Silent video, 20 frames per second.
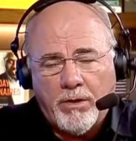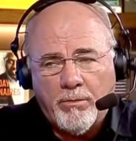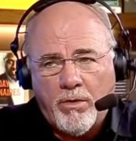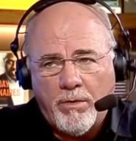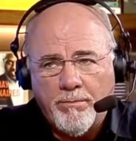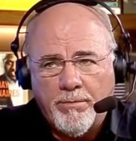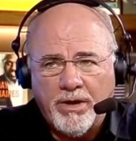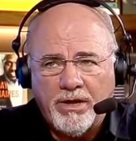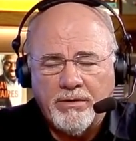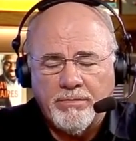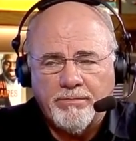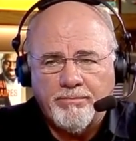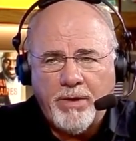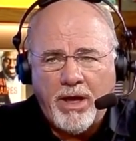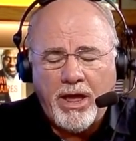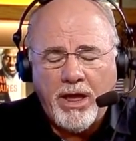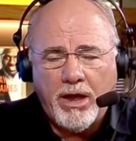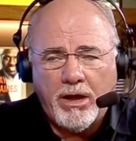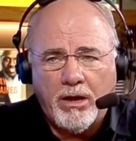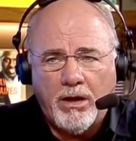we've been
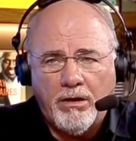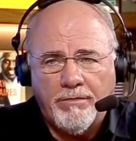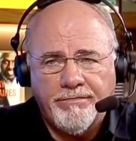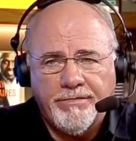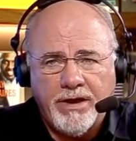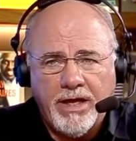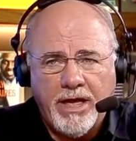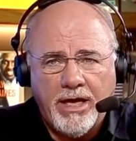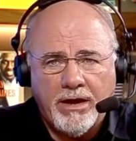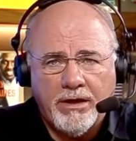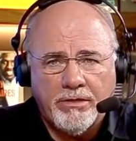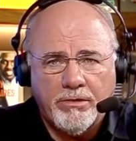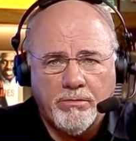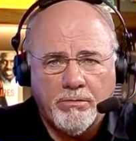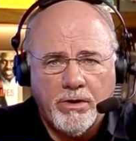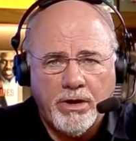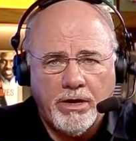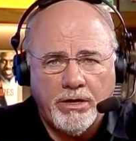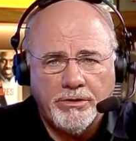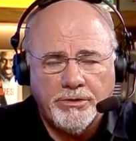paying off debt at the
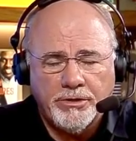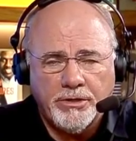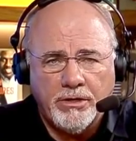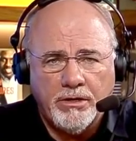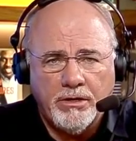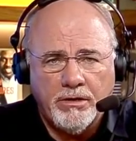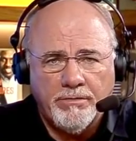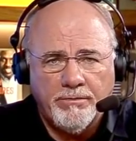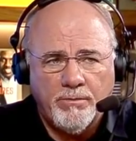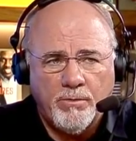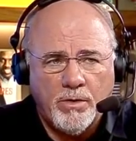range of